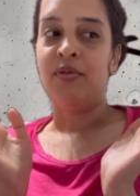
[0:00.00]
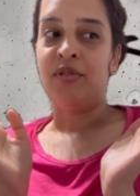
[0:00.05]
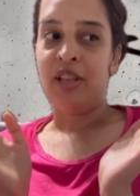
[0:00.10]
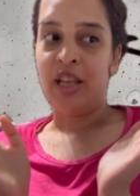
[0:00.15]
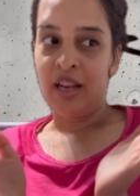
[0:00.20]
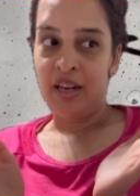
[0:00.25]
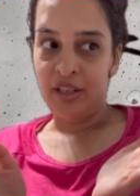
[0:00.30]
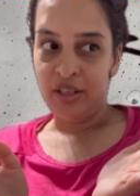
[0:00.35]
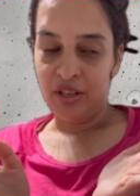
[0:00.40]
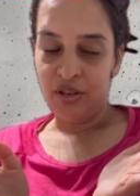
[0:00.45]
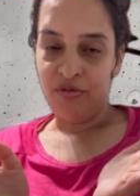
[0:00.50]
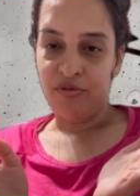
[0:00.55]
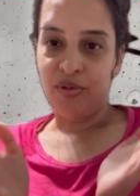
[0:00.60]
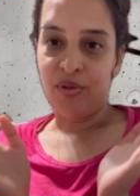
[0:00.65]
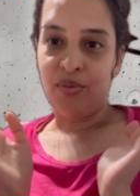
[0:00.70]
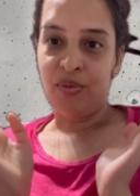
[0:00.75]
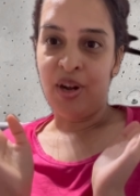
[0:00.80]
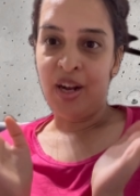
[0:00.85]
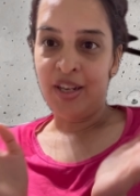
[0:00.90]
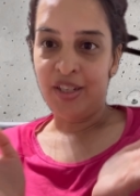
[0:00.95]
Thank you for
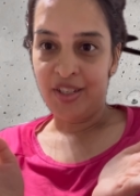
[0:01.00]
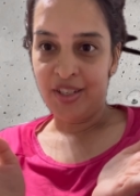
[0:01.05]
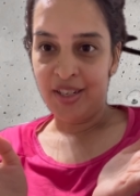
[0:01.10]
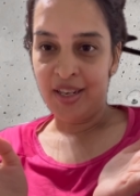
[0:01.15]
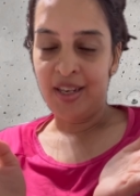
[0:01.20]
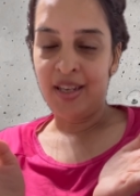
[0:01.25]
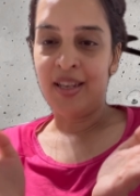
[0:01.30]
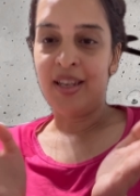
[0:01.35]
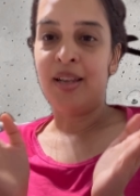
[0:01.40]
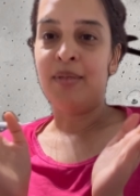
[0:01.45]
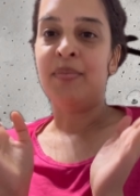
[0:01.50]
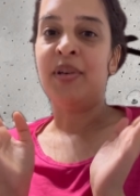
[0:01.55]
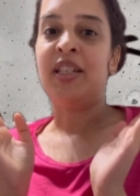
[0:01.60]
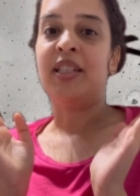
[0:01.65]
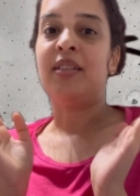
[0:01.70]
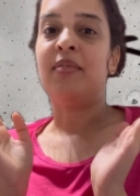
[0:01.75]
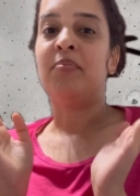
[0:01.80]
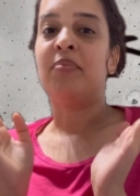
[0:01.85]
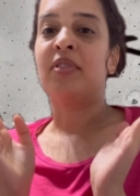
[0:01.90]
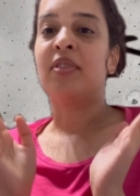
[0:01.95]
watching, and my
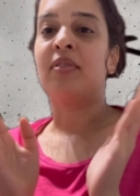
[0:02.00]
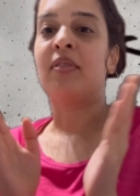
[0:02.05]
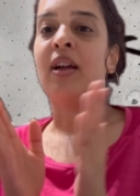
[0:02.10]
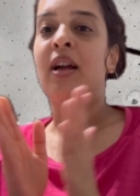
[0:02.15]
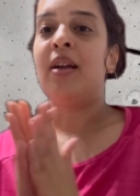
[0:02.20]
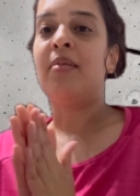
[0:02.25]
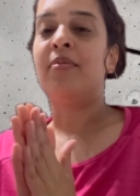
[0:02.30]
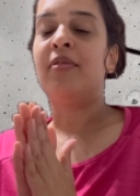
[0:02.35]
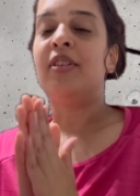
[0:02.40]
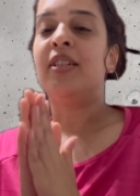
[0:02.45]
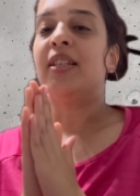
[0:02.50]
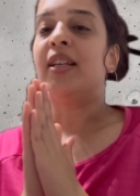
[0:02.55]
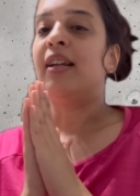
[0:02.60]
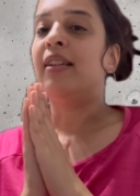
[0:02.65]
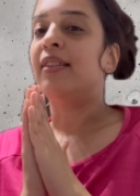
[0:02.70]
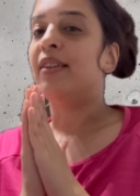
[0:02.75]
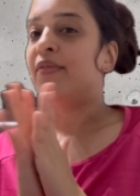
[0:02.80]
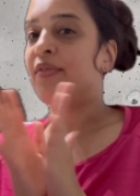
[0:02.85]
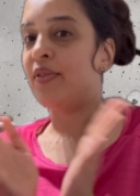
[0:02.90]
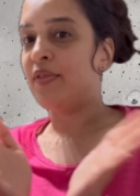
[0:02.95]
subscribers, I
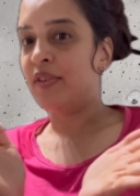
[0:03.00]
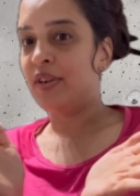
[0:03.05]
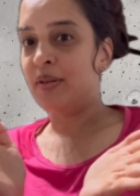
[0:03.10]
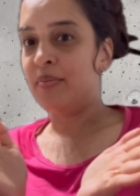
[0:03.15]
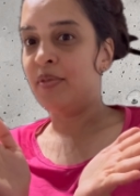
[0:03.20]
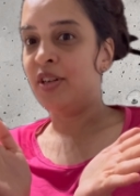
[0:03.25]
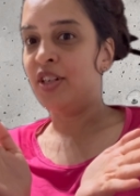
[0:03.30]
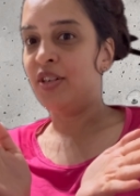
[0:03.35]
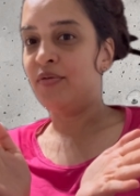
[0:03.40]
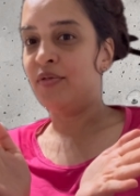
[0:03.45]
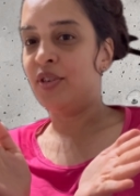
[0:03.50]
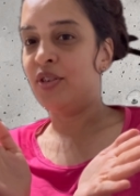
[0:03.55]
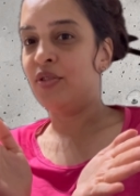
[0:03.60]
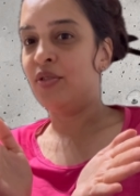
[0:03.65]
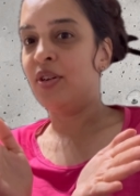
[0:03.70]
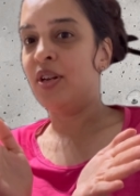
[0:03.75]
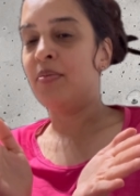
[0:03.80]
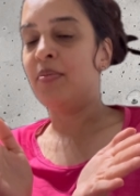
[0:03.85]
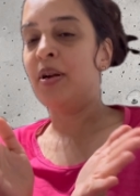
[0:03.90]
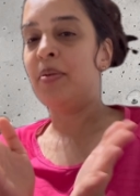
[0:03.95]
love you very much for
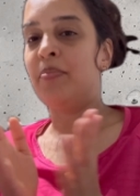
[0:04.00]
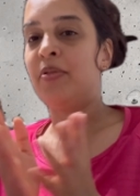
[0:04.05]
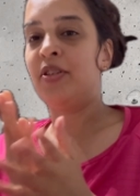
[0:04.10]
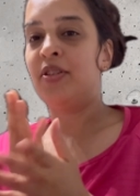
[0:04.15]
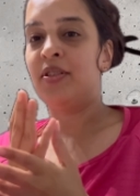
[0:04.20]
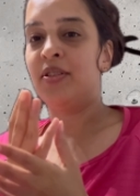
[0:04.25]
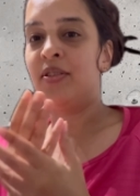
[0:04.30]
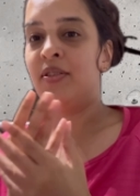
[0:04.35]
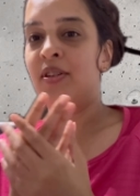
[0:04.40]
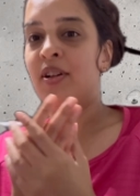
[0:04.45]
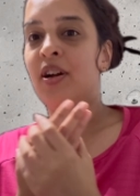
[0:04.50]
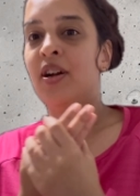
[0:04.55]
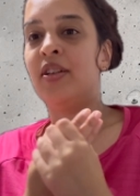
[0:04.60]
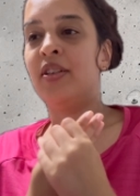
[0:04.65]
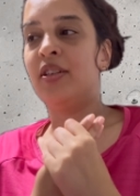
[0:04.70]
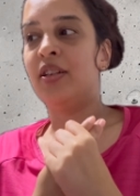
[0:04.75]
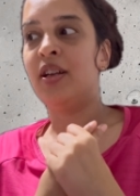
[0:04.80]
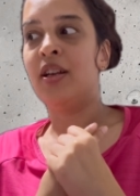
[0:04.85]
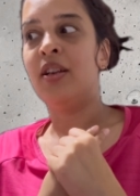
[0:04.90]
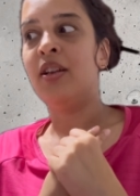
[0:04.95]
joining my personal
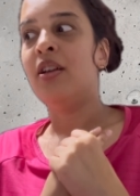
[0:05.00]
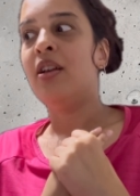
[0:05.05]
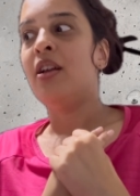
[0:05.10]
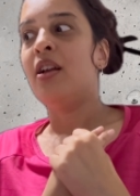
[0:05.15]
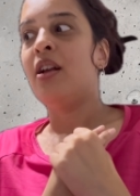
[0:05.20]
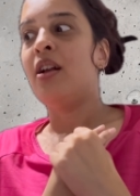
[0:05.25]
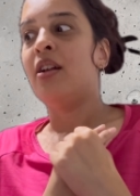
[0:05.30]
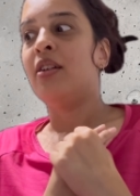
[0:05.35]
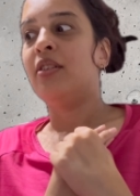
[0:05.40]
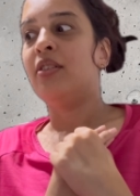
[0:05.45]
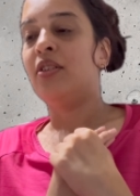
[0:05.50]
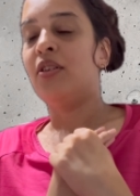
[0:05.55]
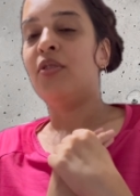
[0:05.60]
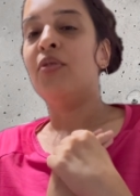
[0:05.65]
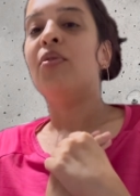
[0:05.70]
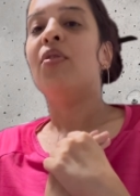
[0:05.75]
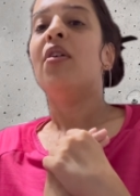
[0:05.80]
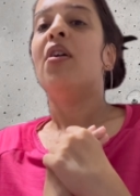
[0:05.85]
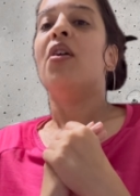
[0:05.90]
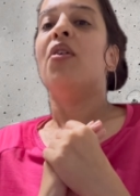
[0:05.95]
content.
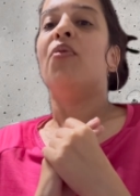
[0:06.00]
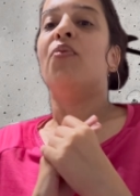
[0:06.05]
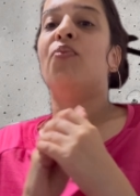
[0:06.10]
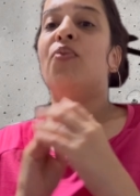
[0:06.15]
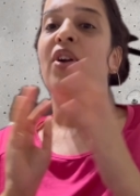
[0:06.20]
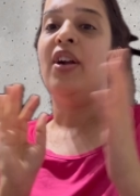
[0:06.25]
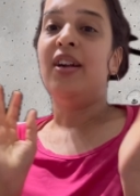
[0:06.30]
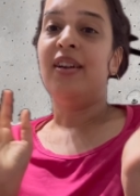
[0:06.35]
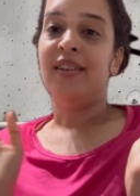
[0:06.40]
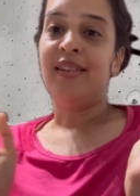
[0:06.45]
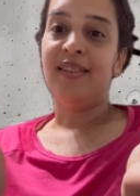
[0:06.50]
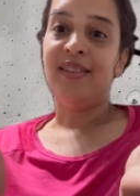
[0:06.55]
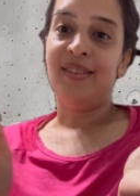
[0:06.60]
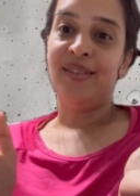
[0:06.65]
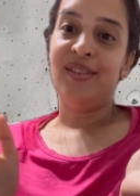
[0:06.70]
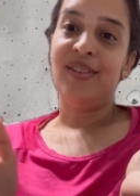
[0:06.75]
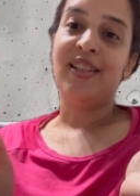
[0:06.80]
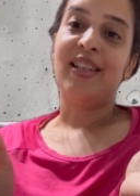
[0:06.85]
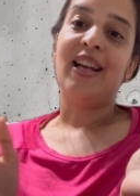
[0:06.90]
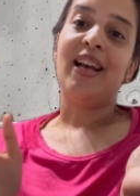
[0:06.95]
So we're gonna
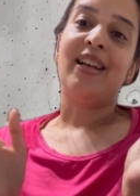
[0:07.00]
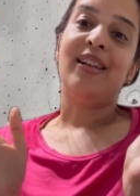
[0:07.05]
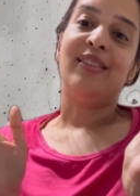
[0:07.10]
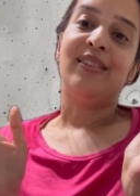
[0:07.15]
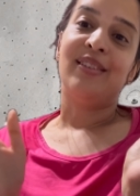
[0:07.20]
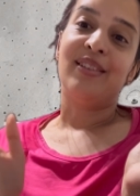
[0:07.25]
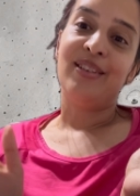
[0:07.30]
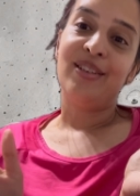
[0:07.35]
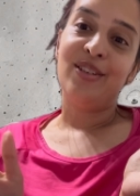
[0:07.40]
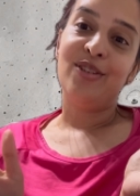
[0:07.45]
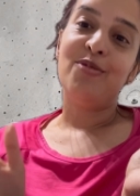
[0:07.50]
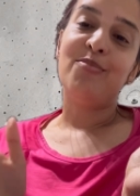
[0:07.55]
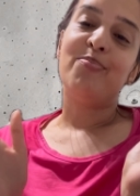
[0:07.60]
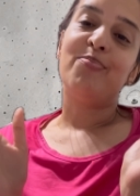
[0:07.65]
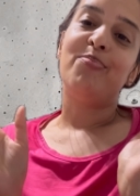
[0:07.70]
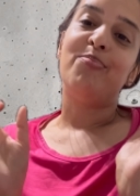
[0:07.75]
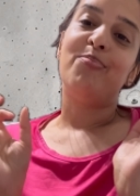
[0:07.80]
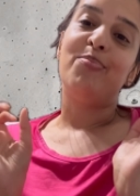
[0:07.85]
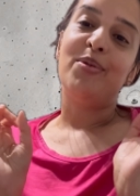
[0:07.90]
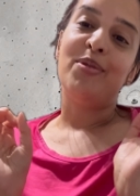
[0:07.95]
look at a
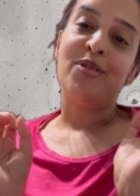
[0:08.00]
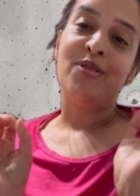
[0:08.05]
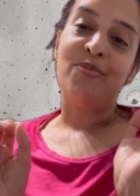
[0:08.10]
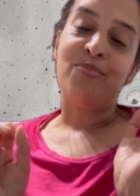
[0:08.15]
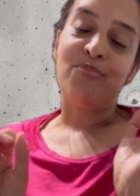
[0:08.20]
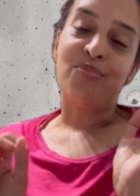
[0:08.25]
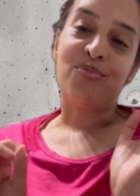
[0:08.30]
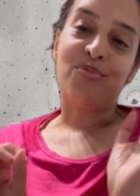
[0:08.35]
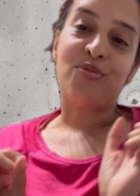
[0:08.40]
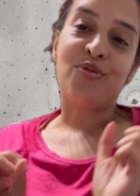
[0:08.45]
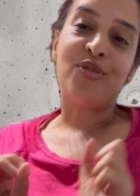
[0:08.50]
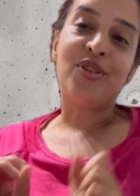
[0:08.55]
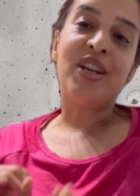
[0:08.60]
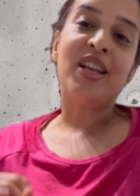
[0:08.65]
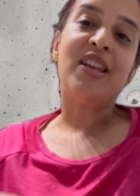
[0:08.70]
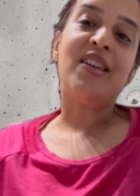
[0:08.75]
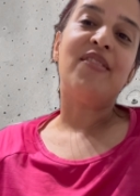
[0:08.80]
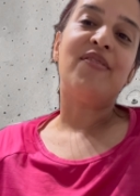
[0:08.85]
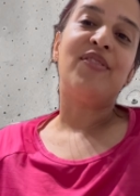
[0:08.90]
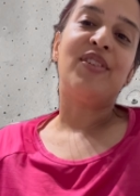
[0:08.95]
little bit
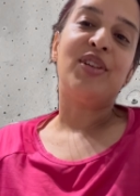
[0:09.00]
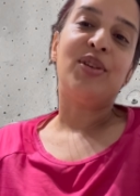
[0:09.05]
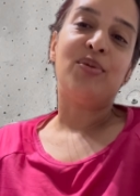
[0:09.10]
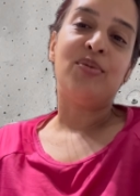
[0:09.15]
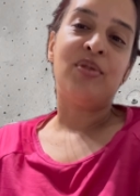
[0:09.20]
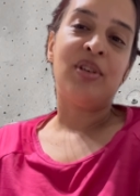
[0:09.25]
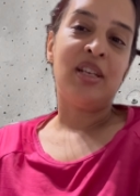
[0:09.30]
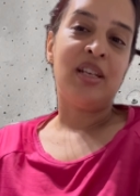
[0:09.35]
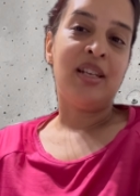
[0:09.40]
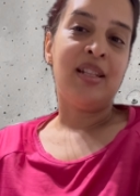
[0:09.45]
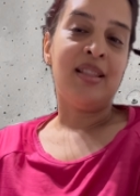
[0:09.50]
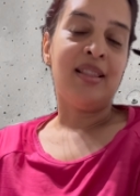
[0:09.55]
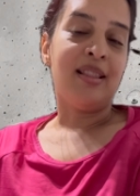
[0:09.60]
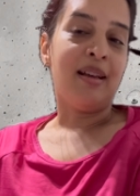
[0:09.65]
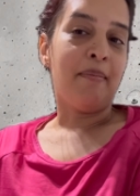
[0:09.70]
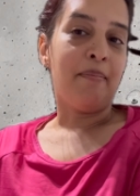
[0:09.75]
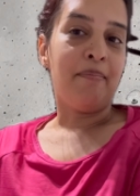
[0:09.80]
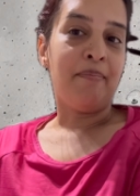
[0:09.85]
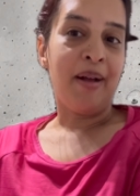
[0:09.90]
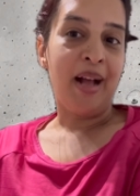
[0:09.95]
preview in
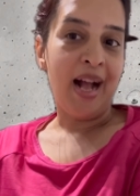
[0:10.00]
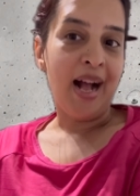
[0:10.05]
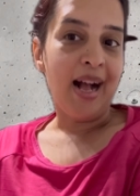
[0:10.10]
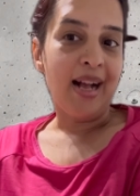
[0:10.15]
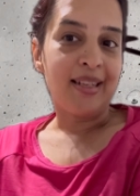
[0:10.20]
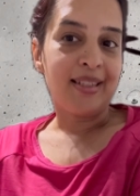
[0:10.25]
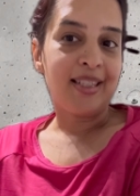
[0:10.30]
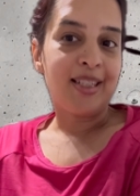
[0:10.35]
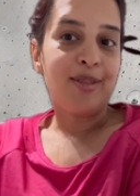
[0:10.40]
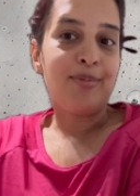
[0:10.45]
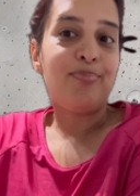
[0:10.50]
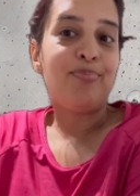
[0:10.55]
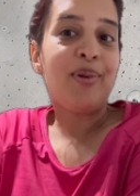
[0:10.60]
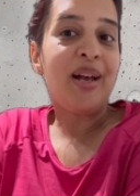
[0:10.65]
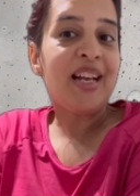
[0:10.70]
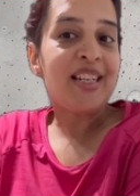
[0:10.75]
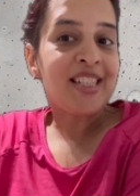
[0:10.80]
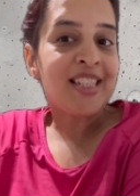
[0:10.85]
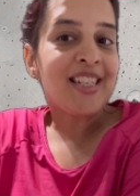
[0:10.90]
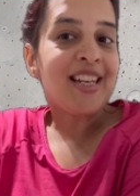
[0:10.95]
the past,
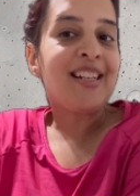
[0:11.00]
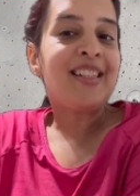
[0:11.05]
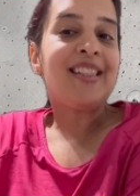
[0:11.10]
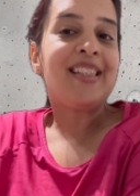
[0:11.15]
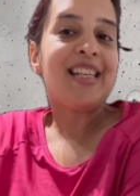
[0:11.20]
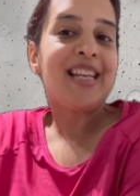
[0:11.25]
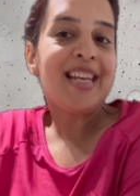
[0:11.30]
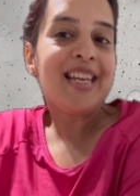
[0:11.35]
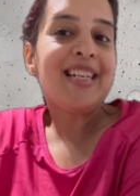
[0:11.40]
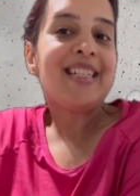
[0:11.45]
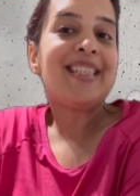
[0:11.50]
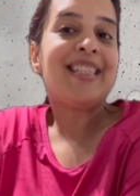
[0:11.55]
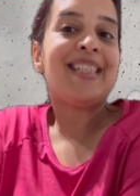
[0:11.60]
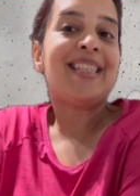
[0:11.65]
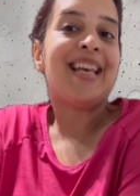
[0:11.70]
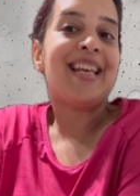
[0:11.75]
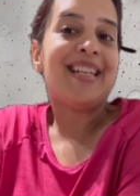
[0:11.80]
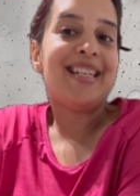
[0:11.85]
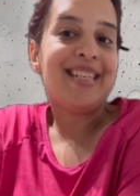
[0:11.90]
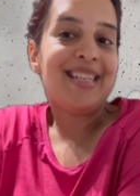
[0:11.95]
especially
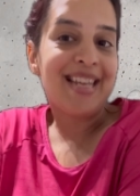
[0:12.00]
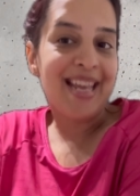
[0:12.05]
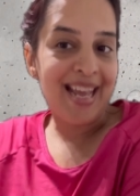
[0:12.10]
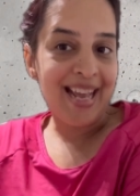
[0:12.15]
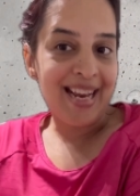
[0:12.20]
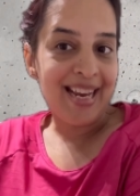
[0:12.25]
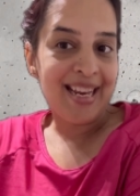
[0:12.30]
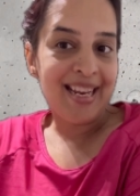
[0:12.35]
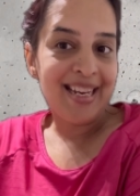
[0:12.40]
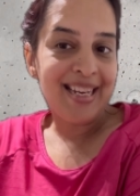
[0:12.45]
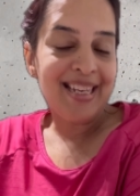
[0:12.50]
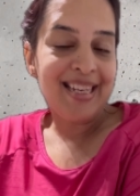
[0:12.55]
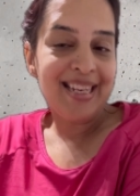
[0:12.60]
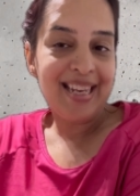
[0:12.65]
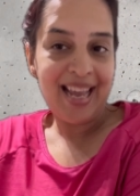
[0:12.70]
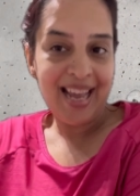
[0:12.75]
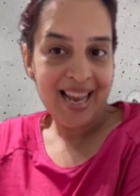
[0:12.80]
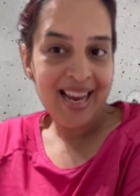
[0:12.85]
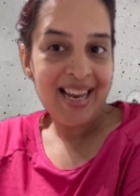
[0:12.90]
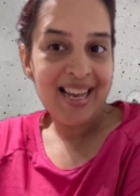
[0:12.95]
today,
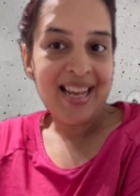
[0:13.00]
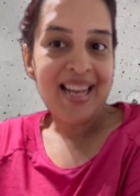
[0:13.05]
okay?